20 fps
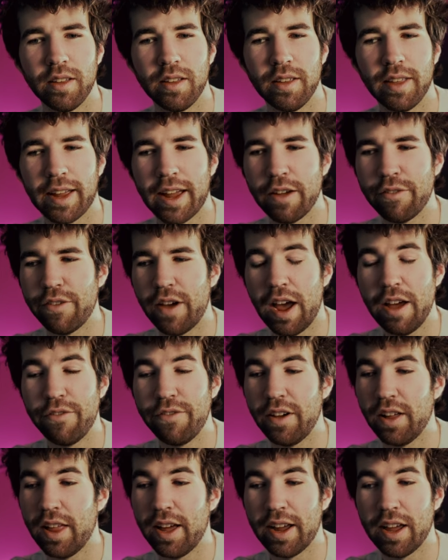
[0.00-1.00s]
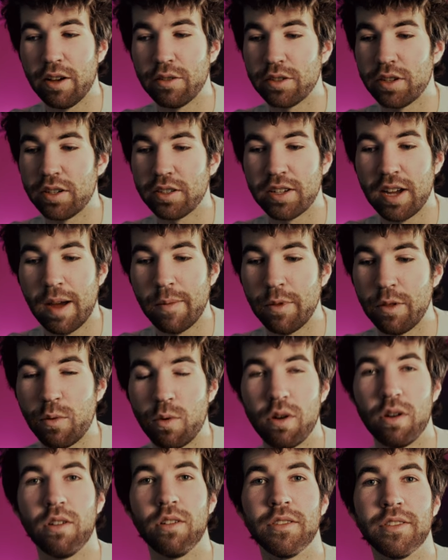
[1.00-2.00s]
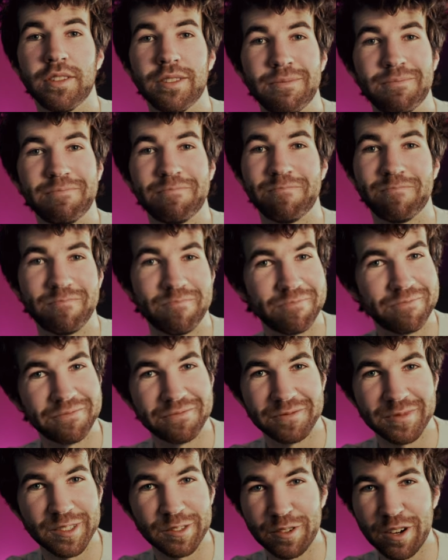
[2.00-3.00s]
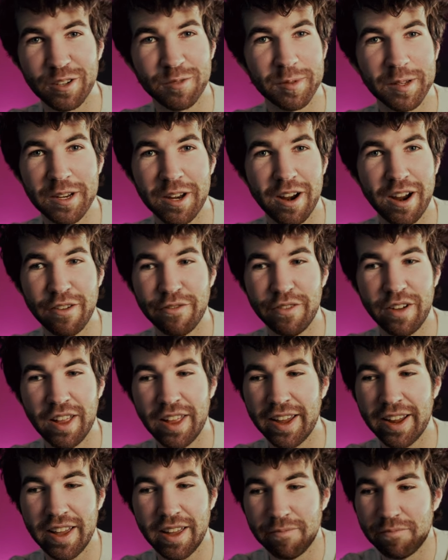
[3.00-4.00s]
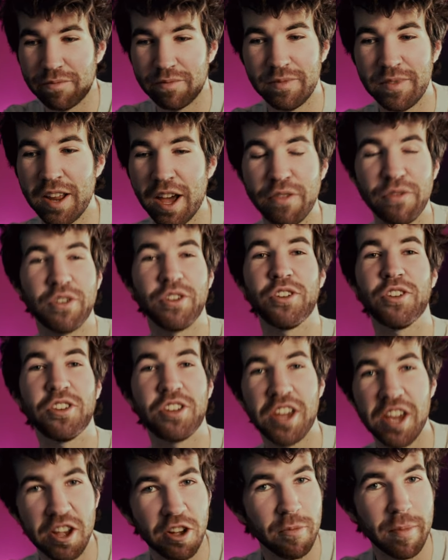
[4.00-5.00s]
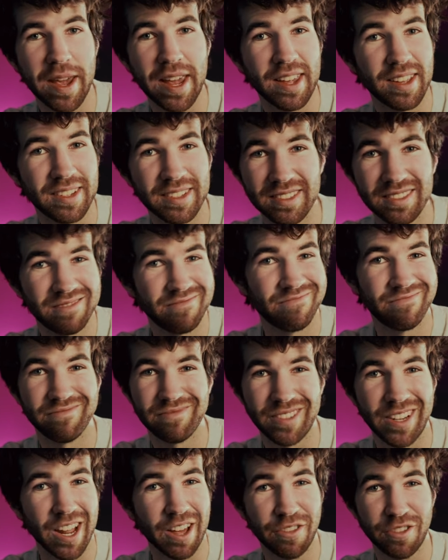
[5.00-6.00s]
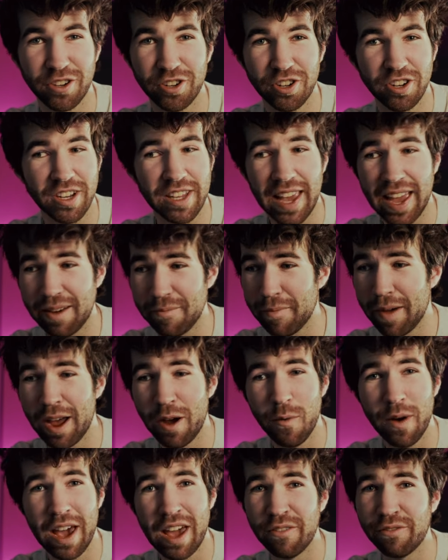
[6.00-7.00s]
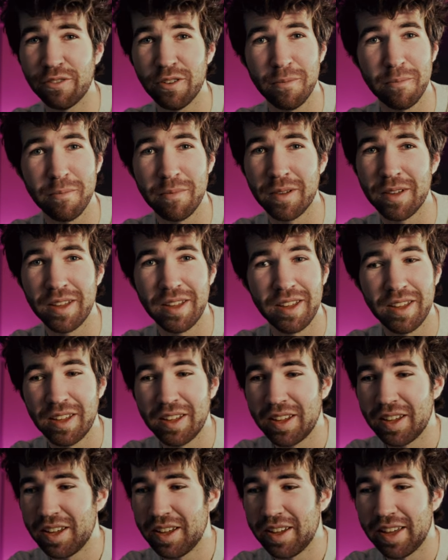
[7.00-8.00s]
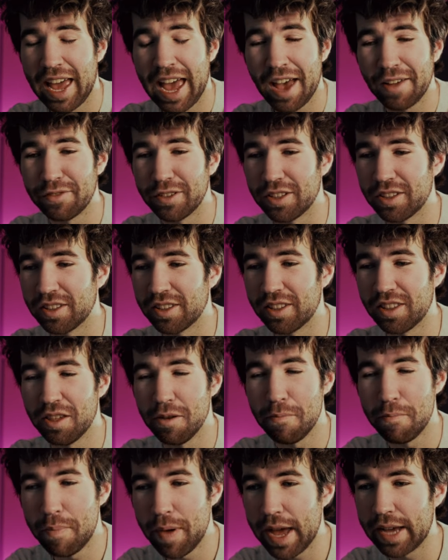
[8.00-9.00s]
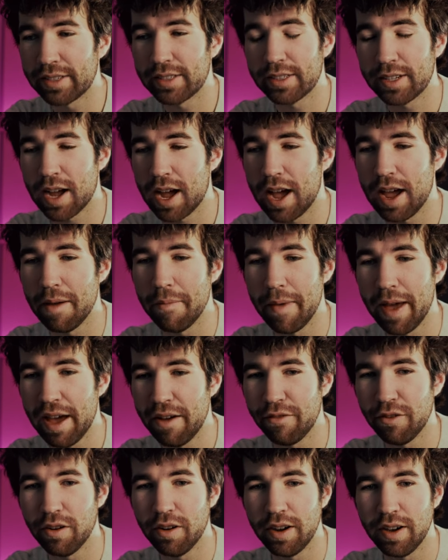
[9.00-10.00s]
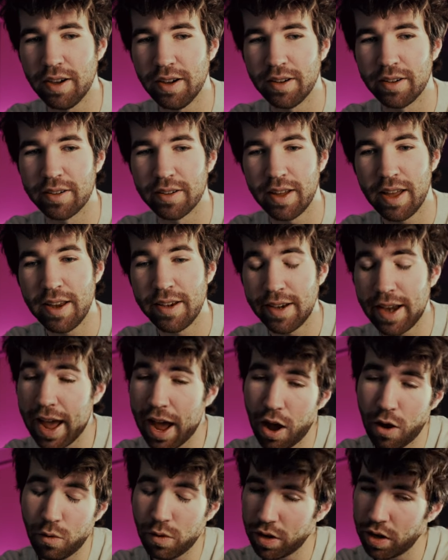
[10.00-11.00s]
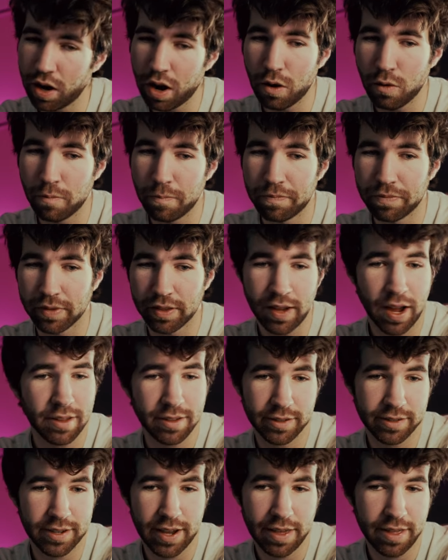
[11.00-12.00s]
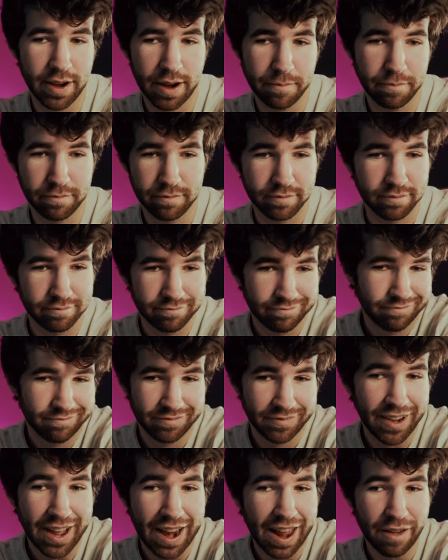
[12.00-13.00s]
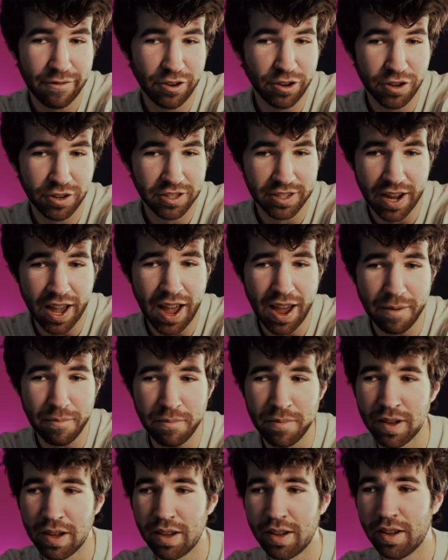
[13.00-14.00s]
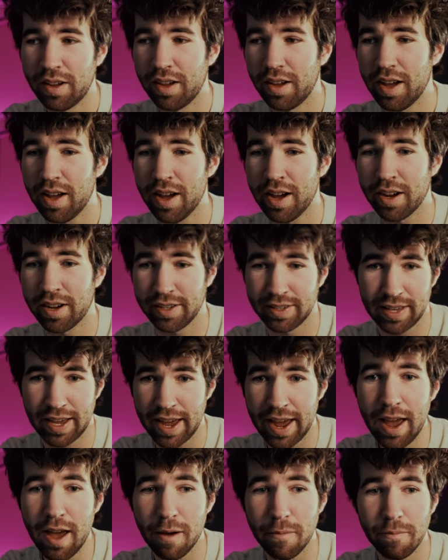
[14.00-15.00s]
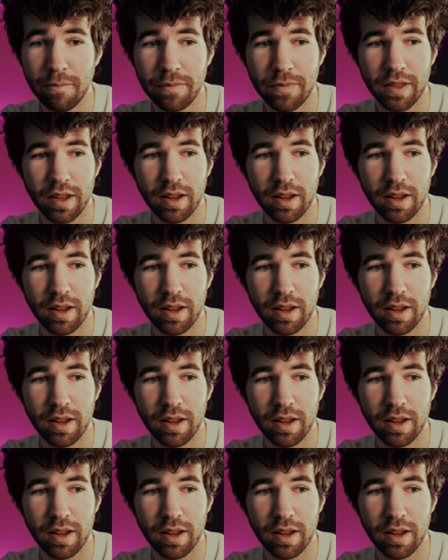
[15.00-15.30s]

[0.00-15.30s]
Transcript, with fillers: Like, I, f I felt like I was on top of the world freshman year. I felt like I nothing could kill me. Nothing could get in my way from having the best time ever. And, and now, you know, not to say that I'm not having a good time, because uh, I am.